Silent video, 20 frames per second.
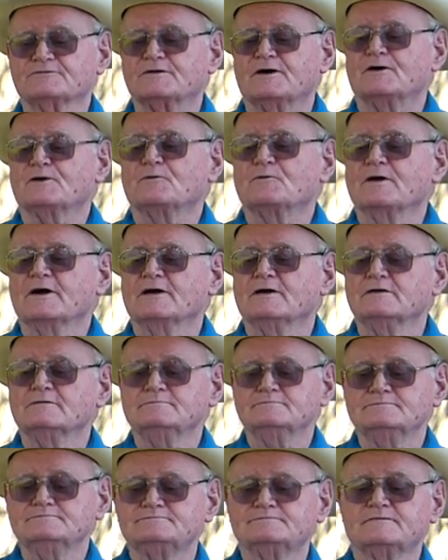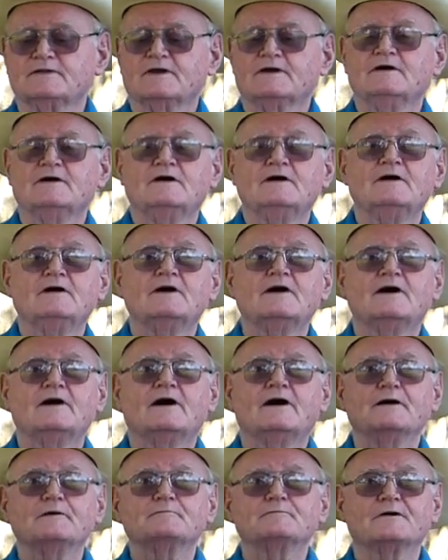so I will.
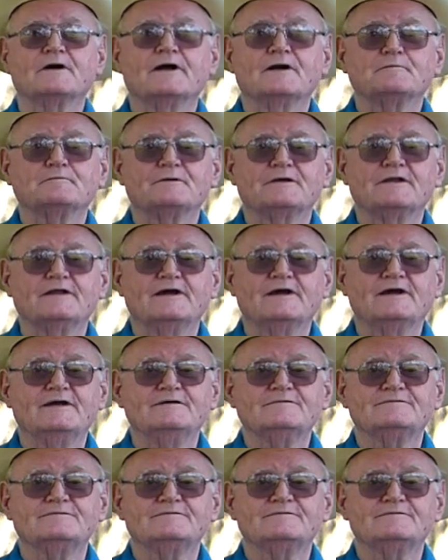I'm Grandpa Dave.